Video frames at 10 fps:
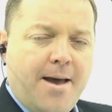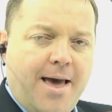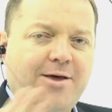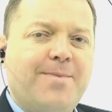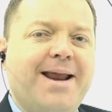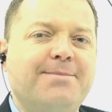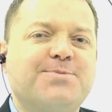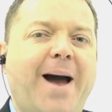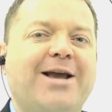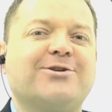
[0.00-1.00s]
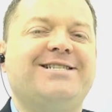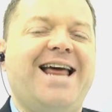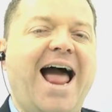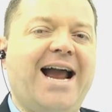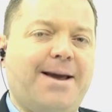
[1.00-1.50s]
Hello, my name is Michael
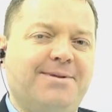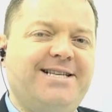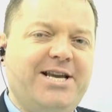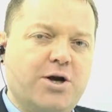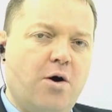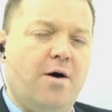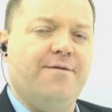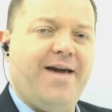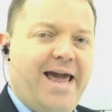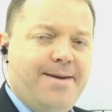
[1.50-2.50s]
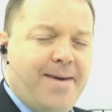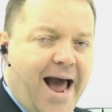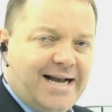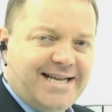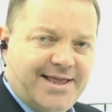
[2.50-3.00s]
Stack. I'm the CEO of
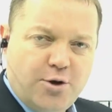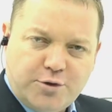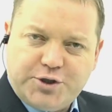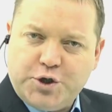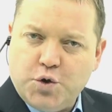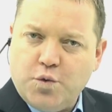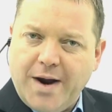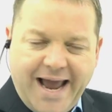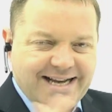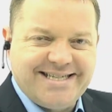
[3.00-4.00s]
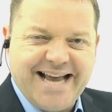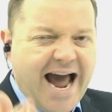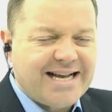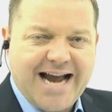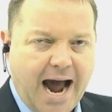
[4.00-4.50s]
AMAX. And those two
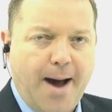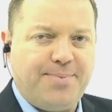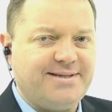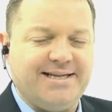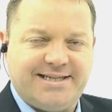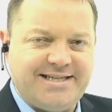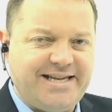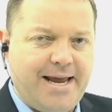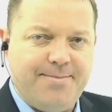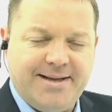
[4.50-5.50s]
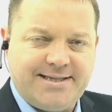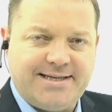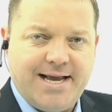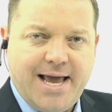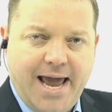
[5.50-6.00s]
exact opposite statements
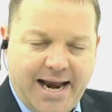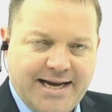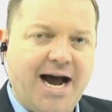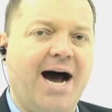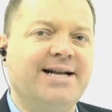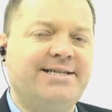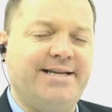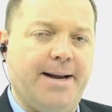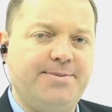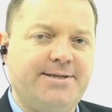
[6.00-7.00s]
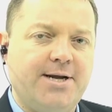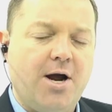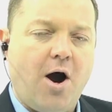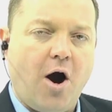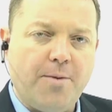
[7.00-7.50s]
and concepts
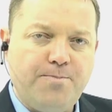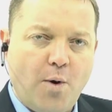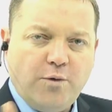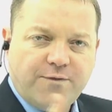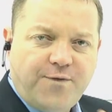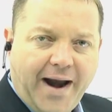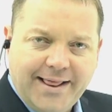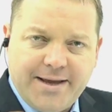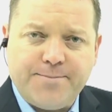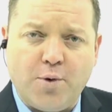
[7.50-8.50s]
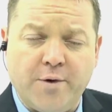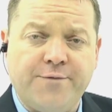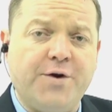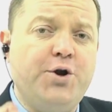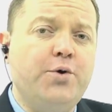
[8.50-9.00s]
are both vitally important
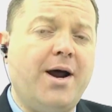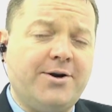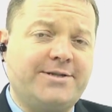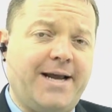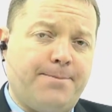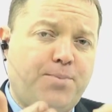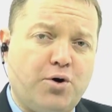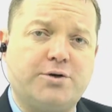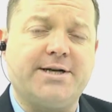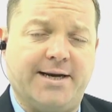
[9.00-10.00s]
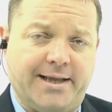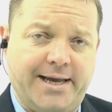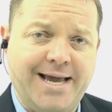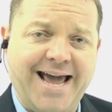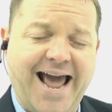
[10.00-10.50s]
for you to understand
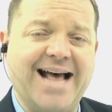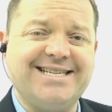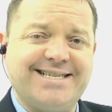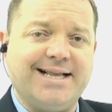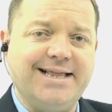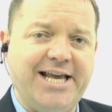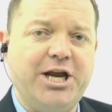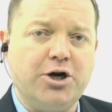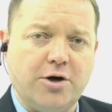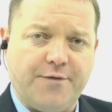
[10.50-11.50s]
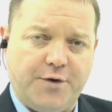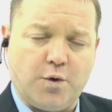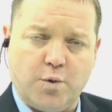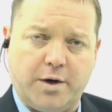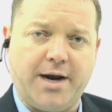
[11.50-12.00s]
personally as the leader of your
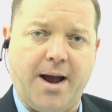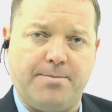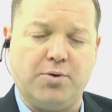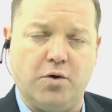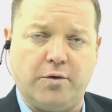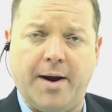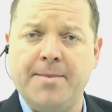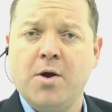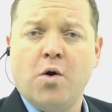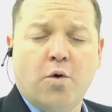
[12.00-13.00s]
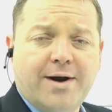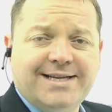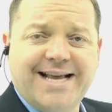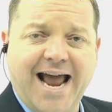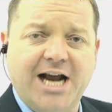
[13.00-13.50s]
work comp program or as
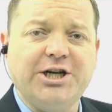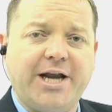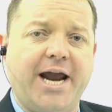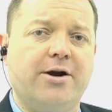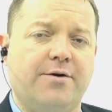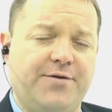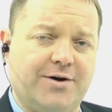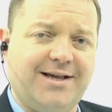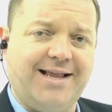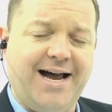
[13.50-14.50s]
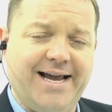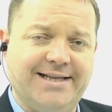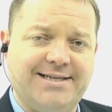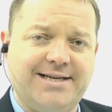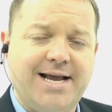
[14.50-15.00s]
the educator of your
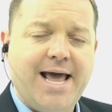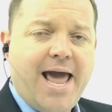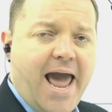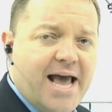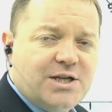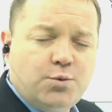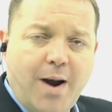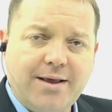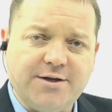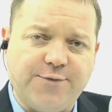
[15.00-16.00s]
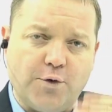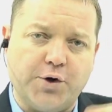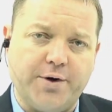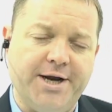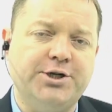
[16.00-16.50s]
clients, as well as for
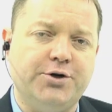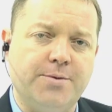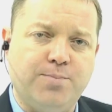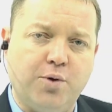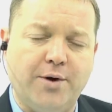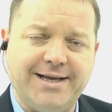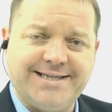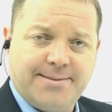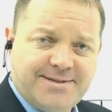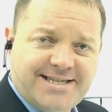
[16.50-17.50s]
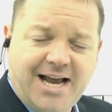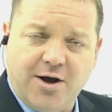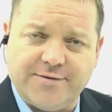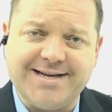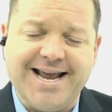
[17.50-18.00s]
your injured employees
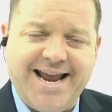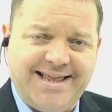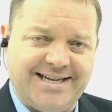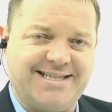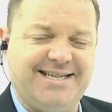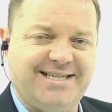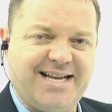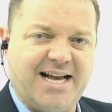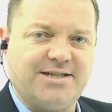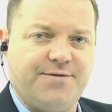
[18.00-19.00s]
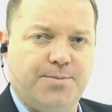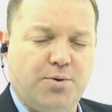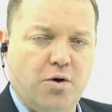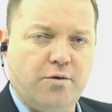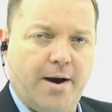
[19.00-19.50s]
themselves in the success of your
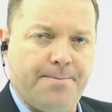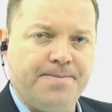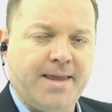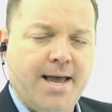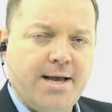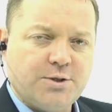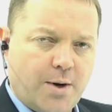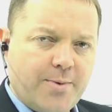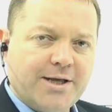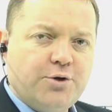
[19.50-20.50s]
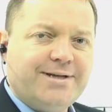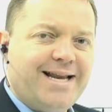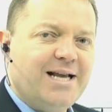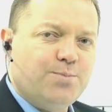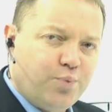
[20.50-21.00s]
program. So what I want to do today
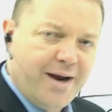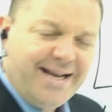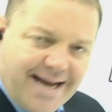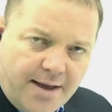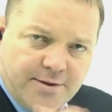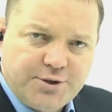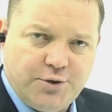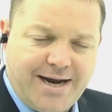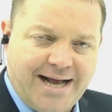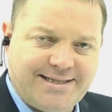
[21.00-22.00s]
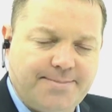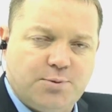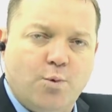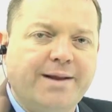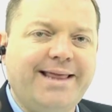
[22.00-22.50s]
is break down those two concepts,
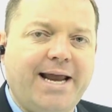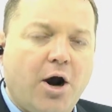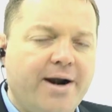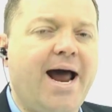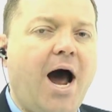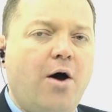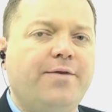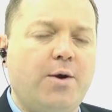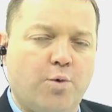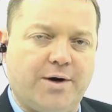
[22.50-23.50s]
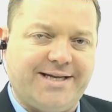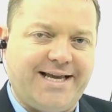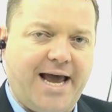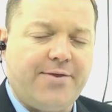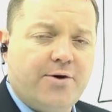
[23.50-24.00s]
what they are and how they work
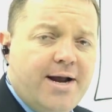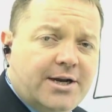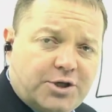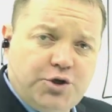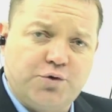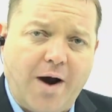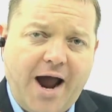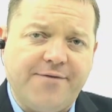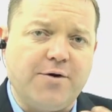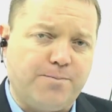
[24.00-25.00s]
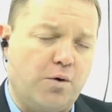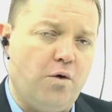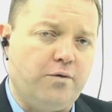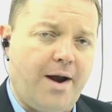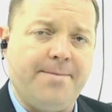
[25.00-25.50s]
together to drive your
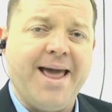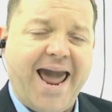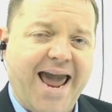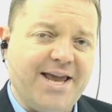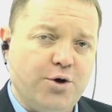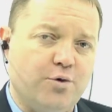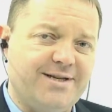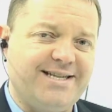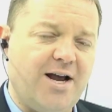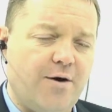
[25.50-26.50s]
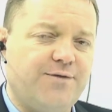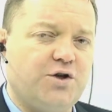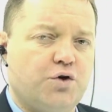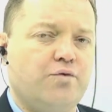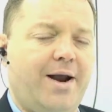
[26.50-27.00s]
program and yourself to
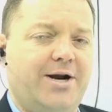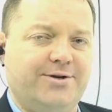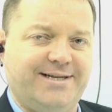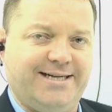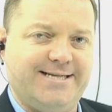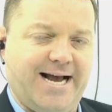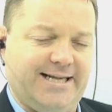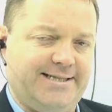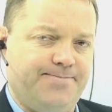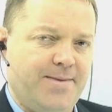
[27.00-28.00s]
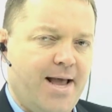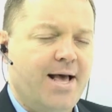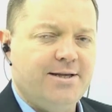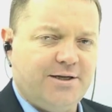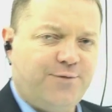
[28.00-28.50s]
greater success.
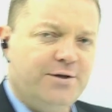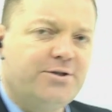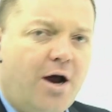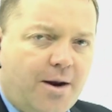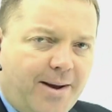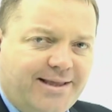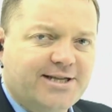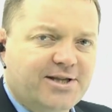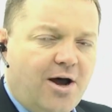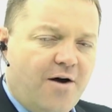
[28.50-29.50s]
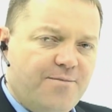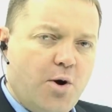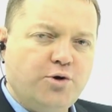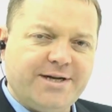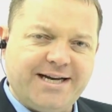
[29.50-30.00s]
So let's first talk about this law of
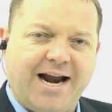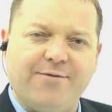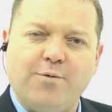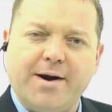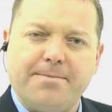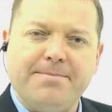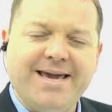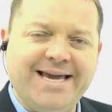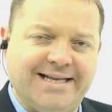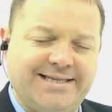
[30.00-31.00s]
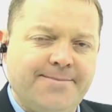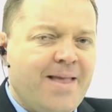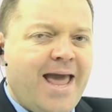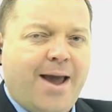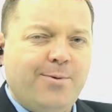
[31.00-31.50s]
motion, kind of what it means.
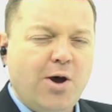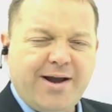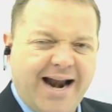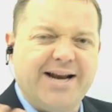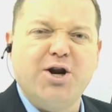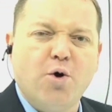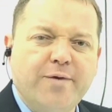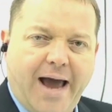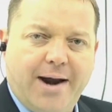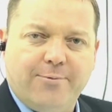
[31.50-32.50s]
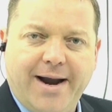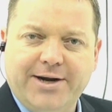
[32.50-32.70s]
And we all kind of know that, right?